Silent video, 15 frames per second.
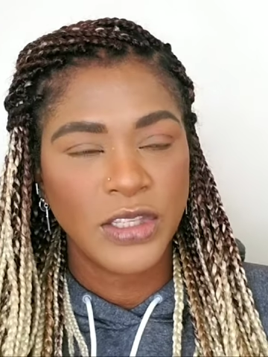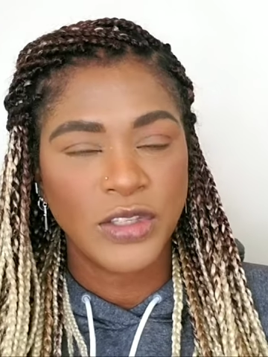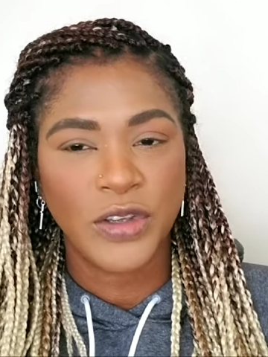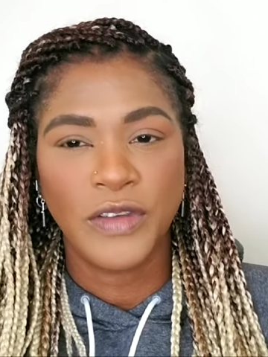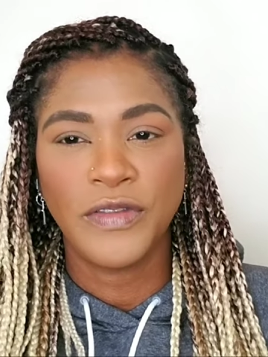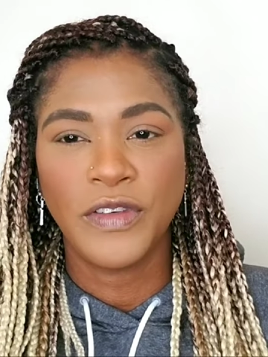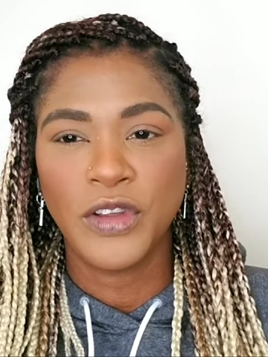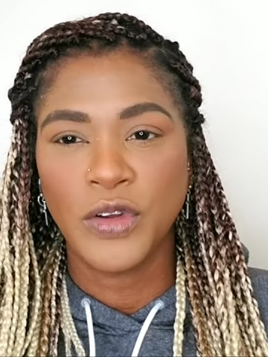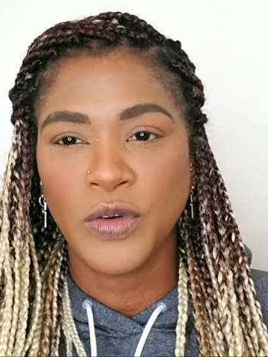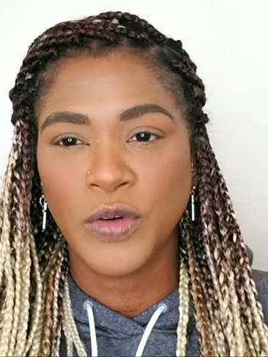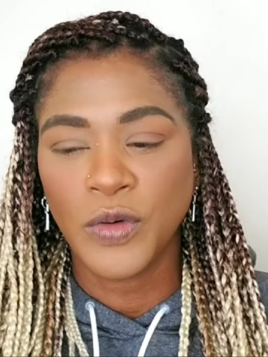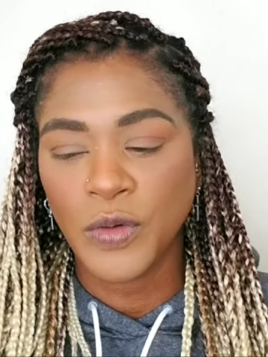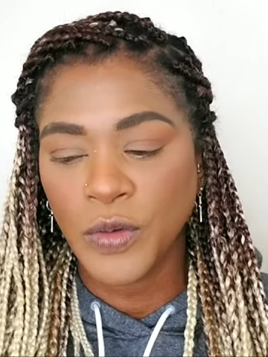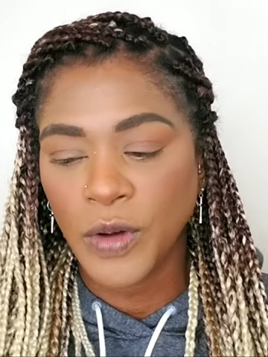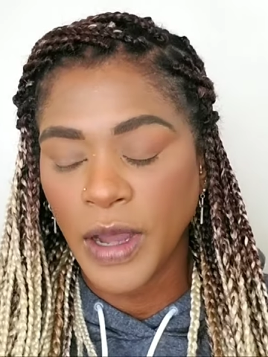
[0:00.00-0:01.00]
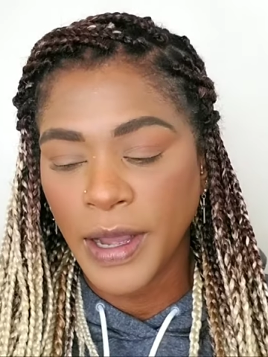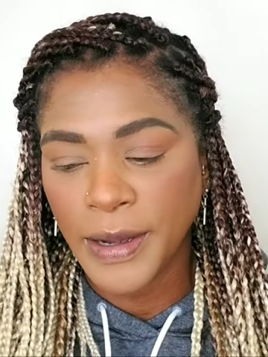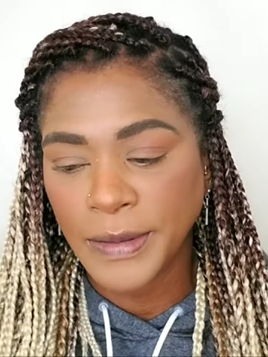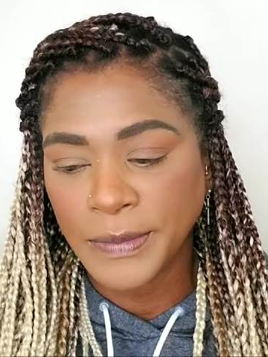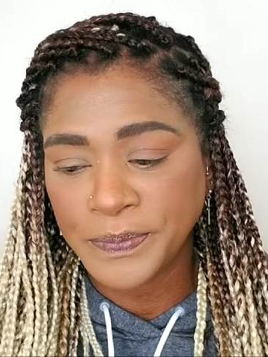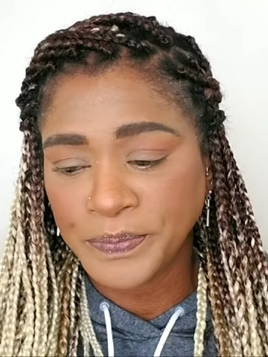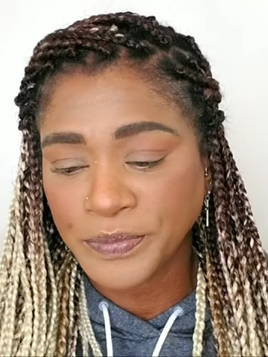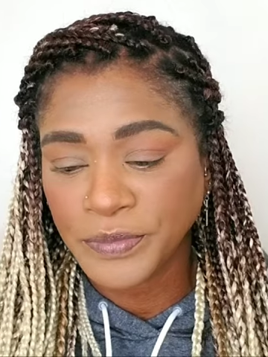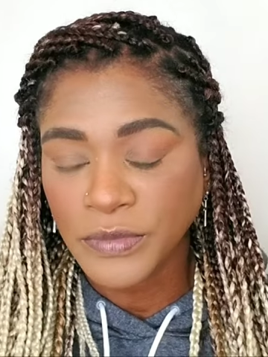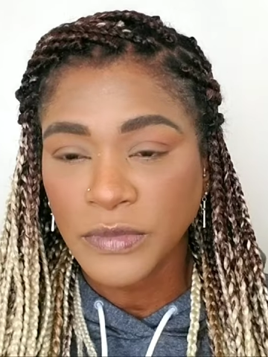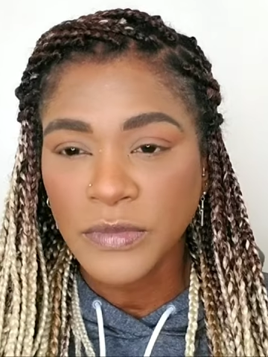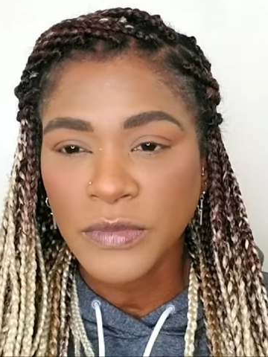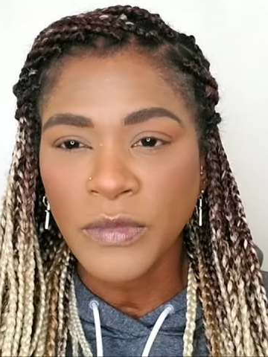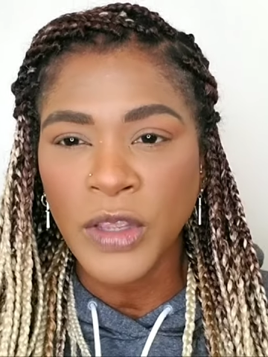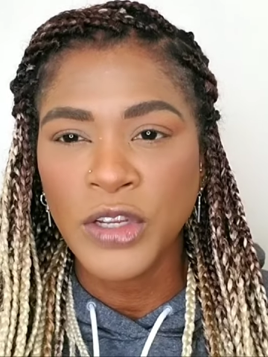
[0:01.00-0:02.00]
So if you know um,
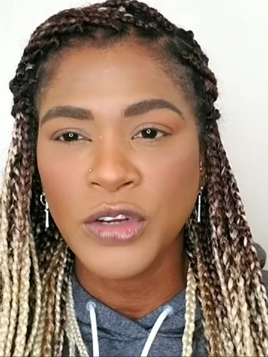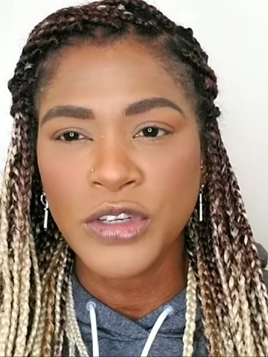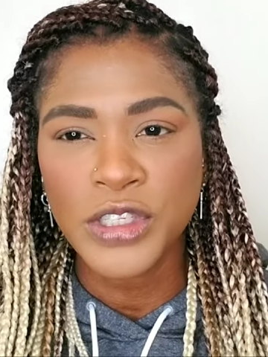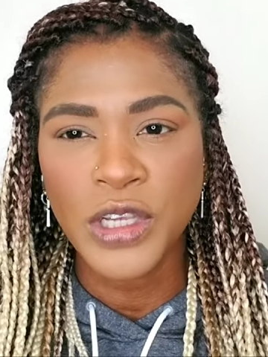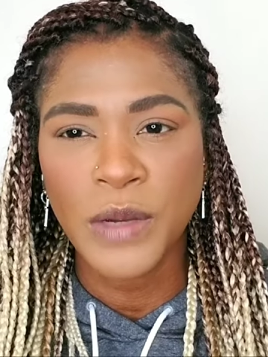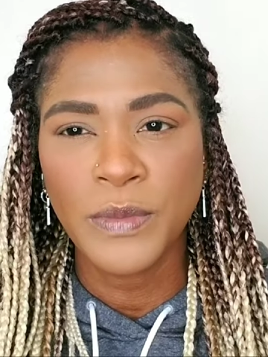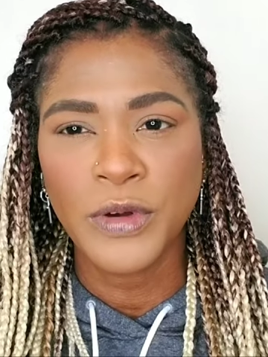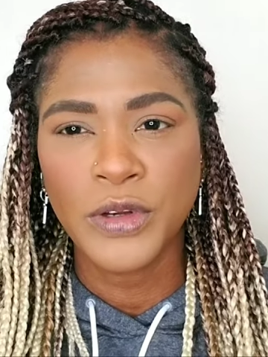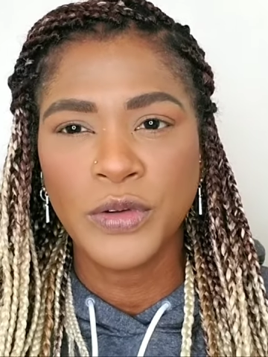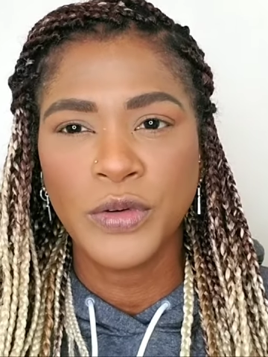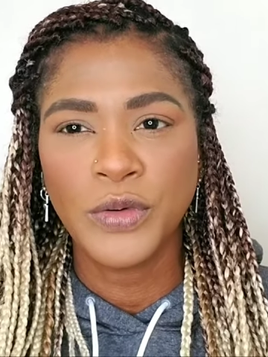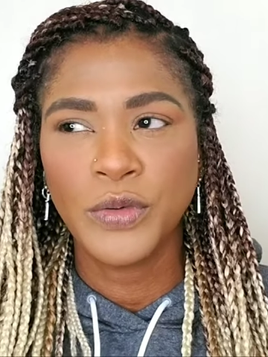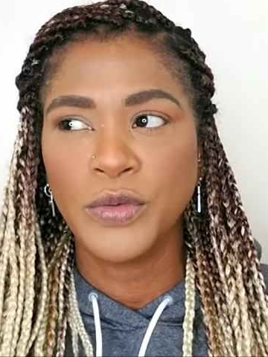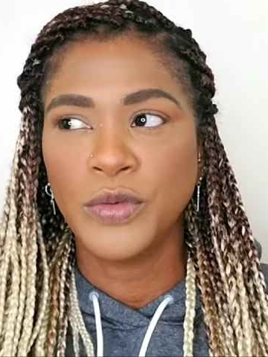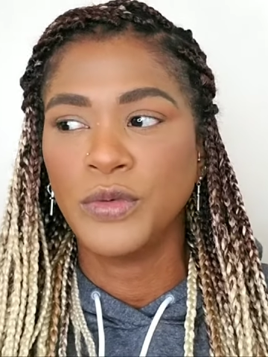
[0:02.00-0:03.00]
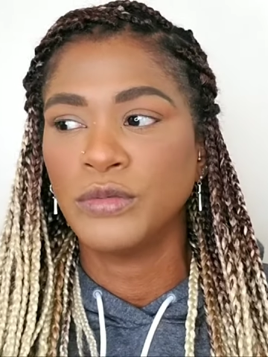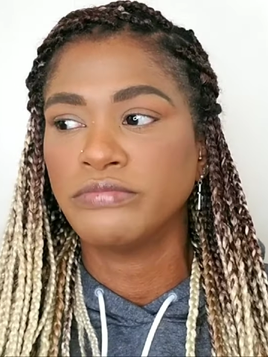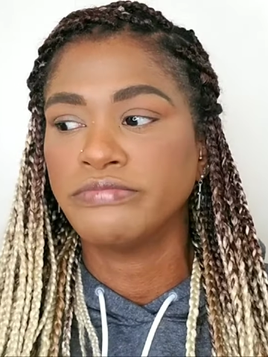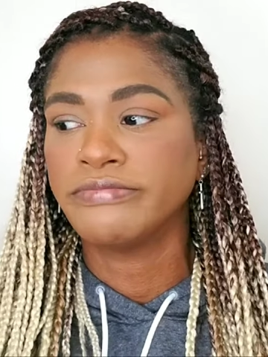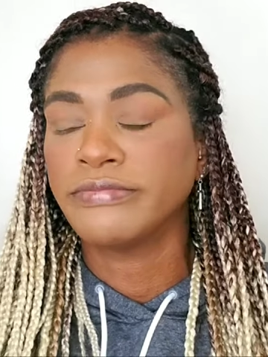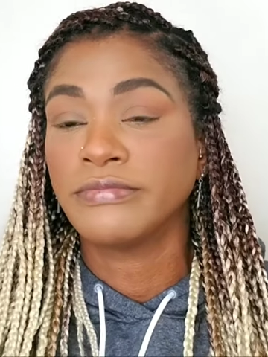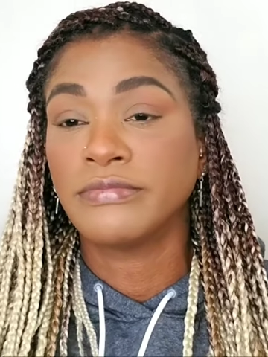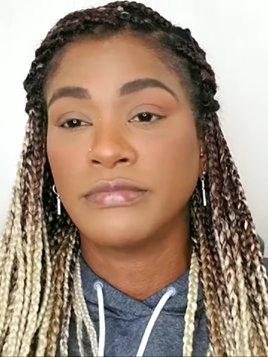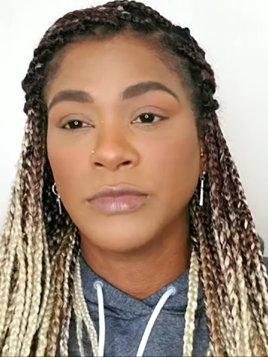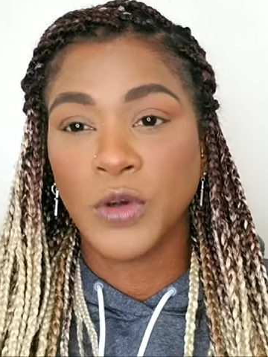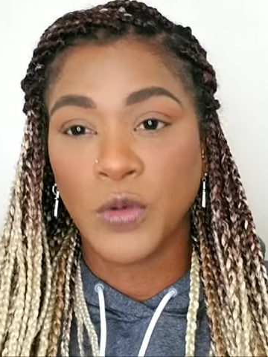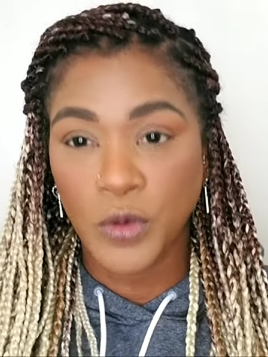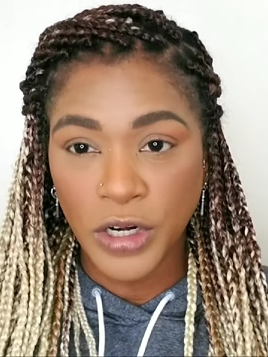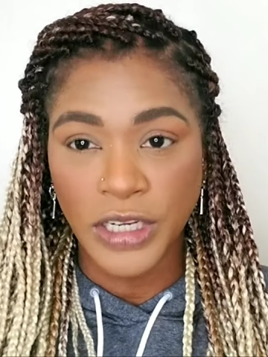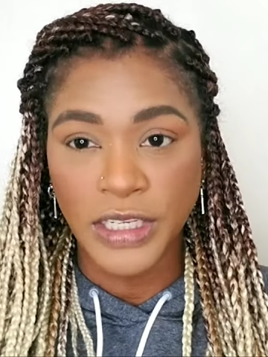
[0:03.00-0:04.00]
you're someone who
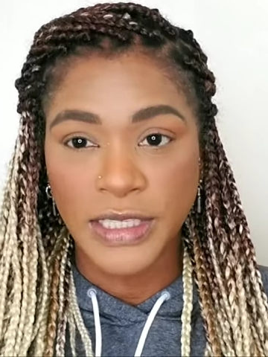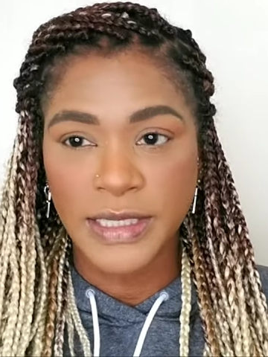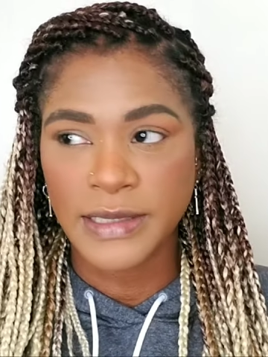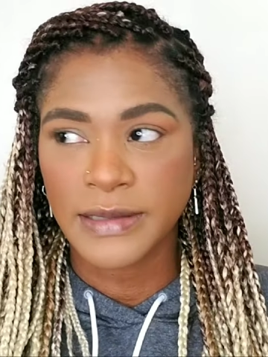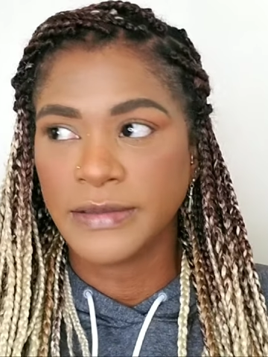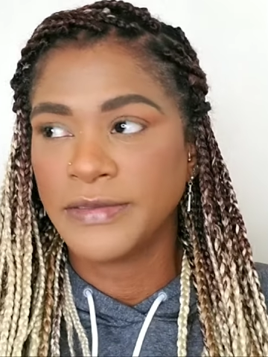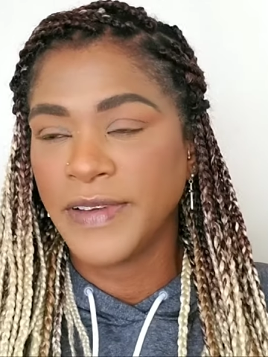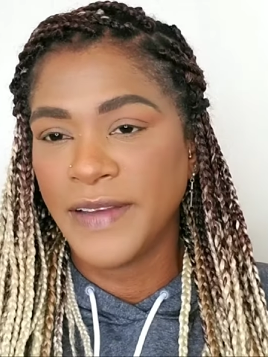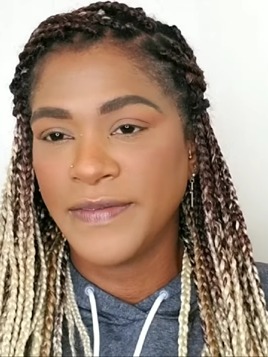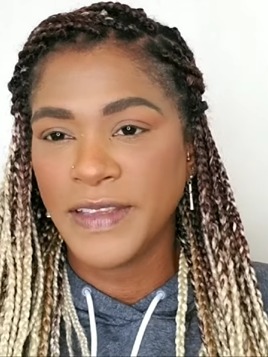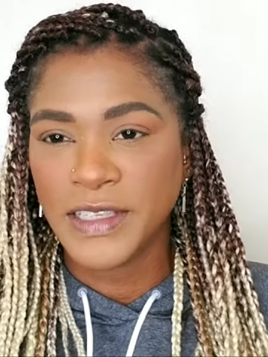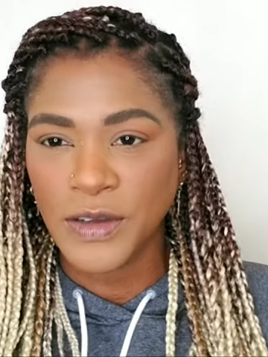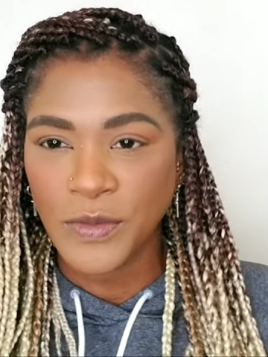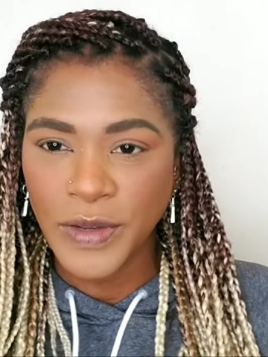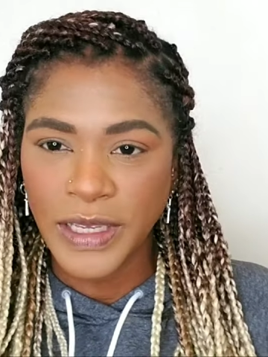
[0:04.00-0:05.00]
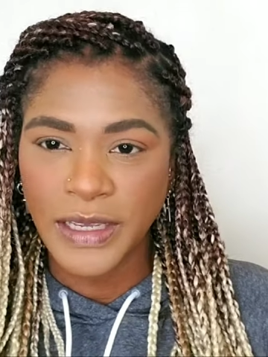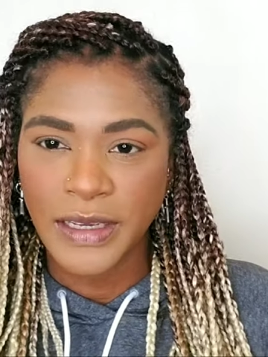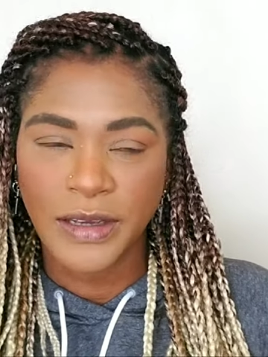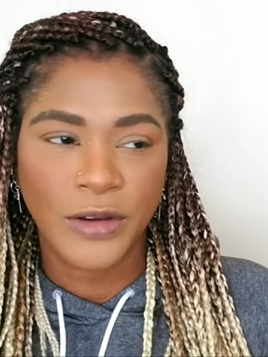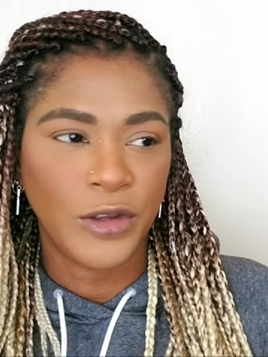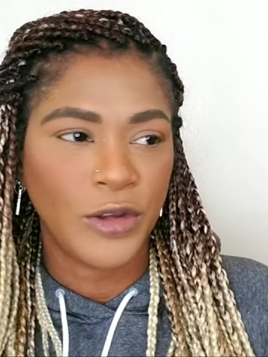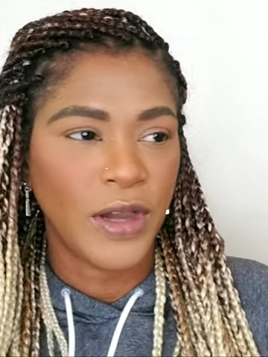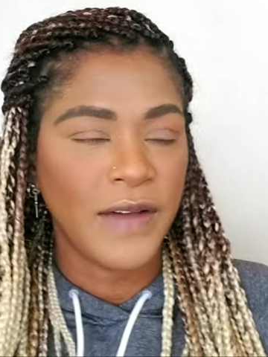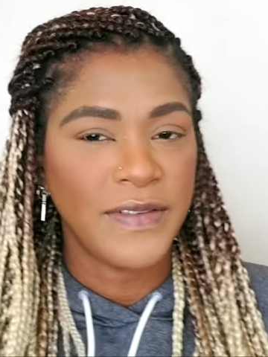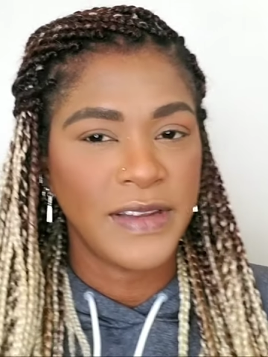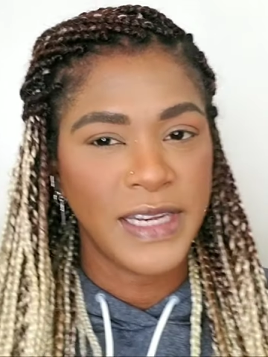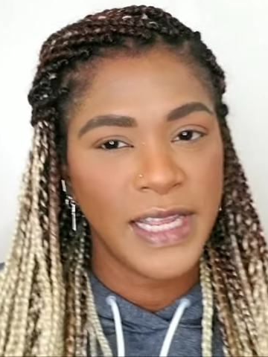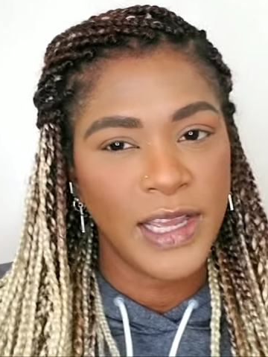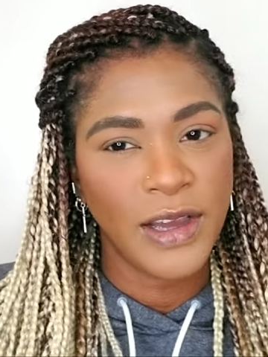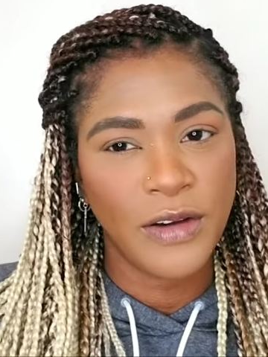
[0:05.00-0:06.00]
works five days a week or you have
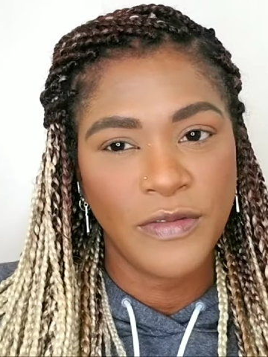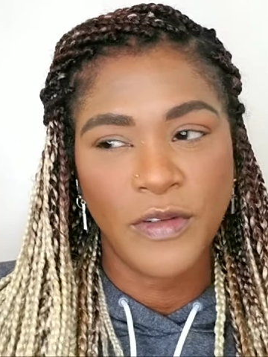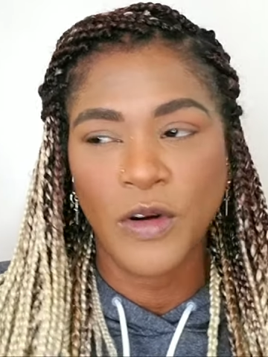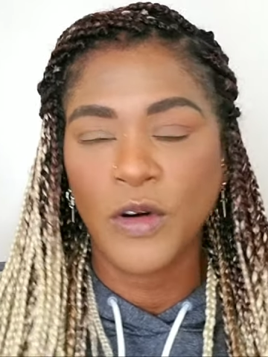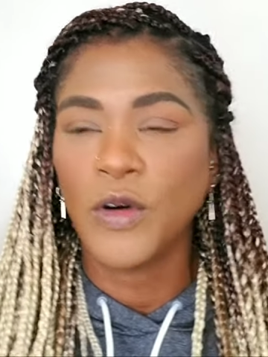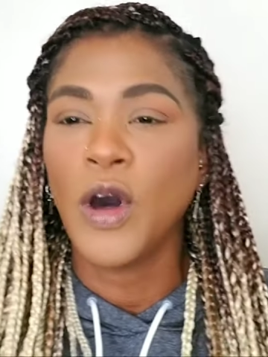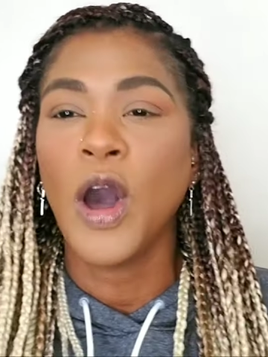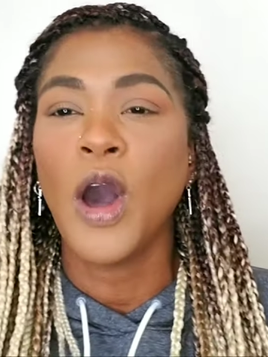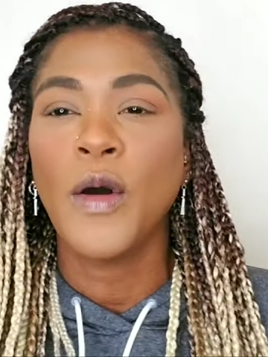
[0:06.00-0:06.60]
a day off or